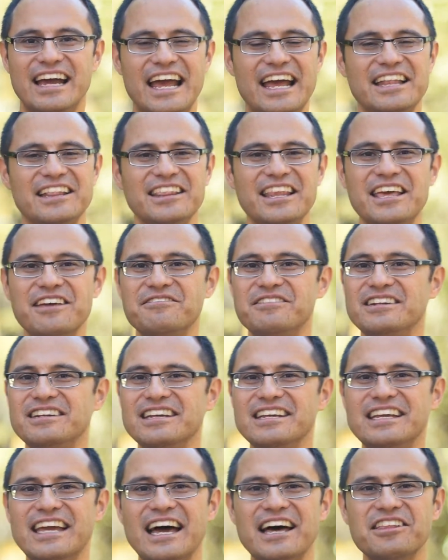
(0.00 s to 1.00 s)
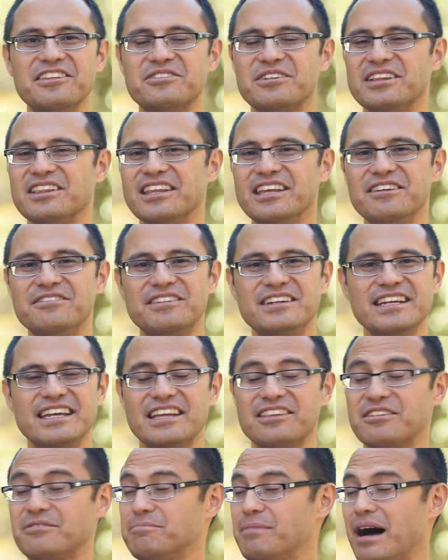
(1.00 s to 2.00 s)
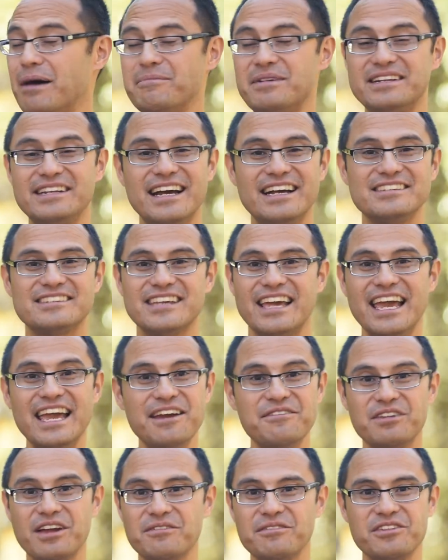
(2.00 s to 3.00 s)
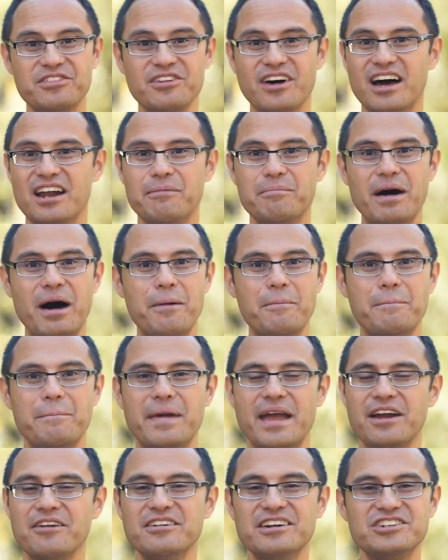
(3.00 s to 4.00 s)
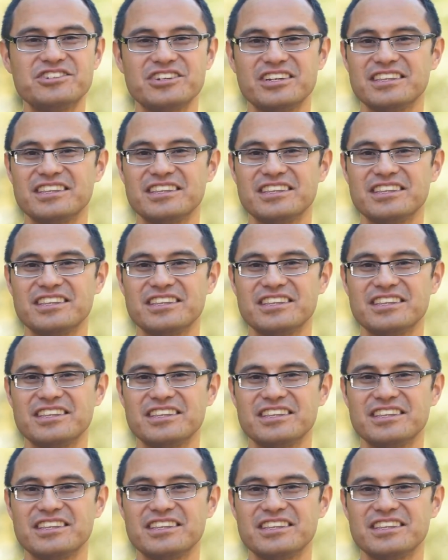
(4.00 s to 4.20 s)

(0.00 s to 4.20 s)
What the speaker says: And living together and living together. And mom and dad say, hey, have you ever thought about marriage?